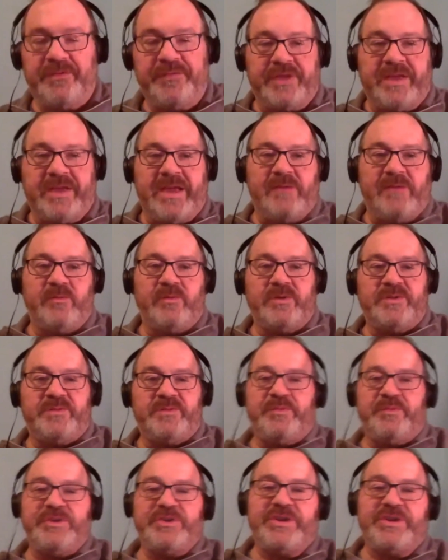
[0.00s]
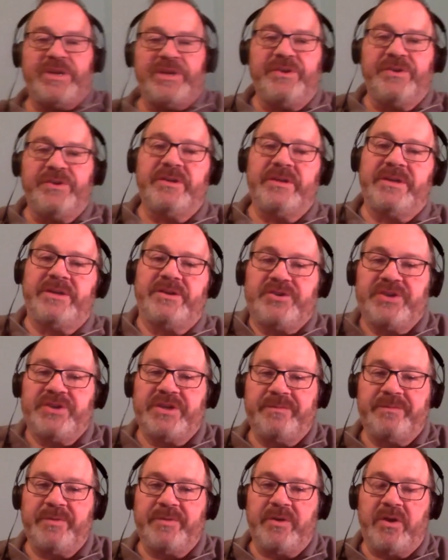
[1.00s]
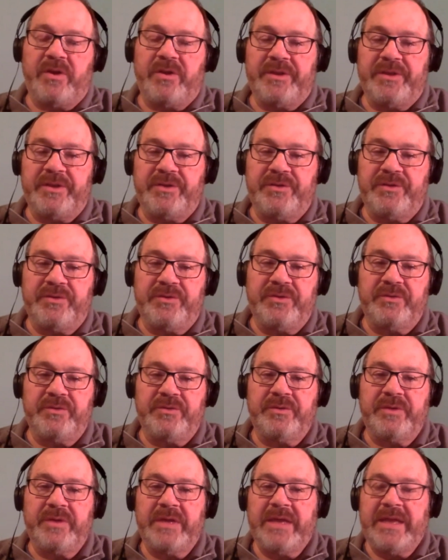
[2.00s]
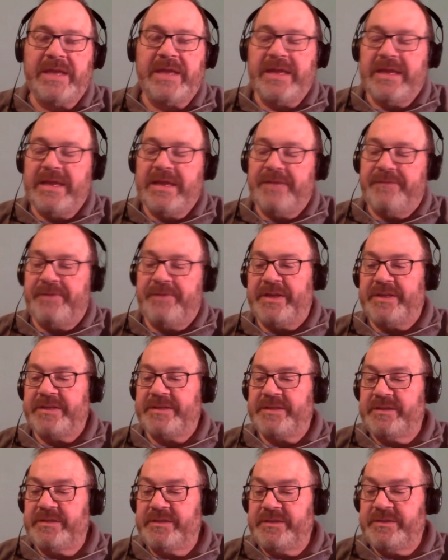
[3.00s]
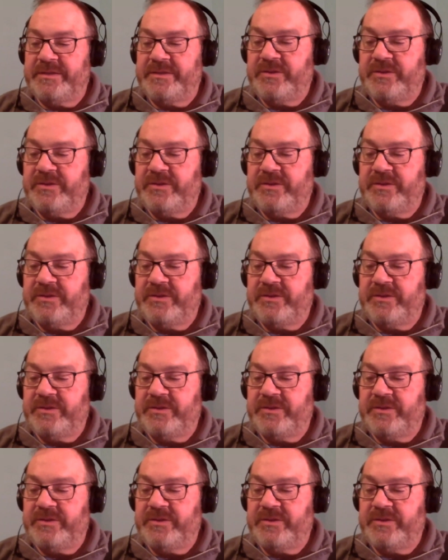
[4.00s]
for the kind words. Appreciate your leadership and all that you do. I'm going to